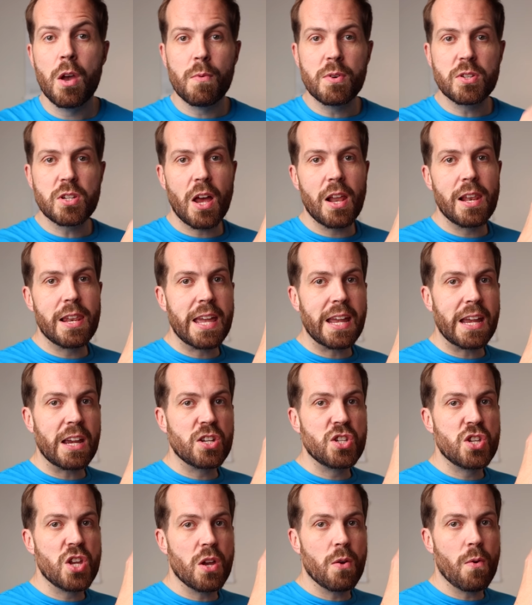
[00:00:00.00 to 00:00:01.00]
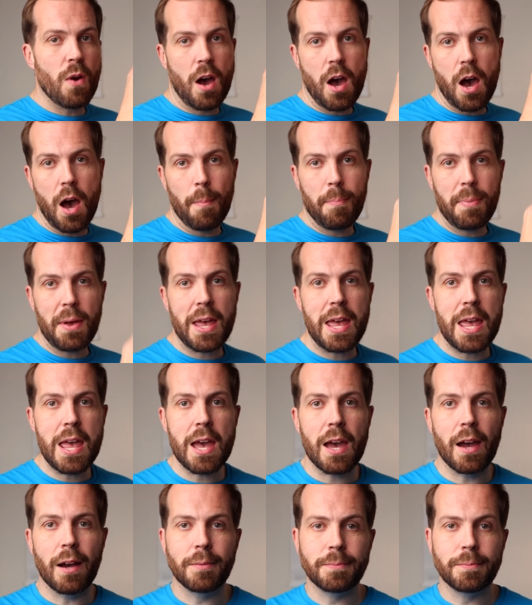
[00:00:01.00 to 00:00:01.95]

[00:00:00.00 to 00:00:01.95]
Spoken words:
which I'll link to up here.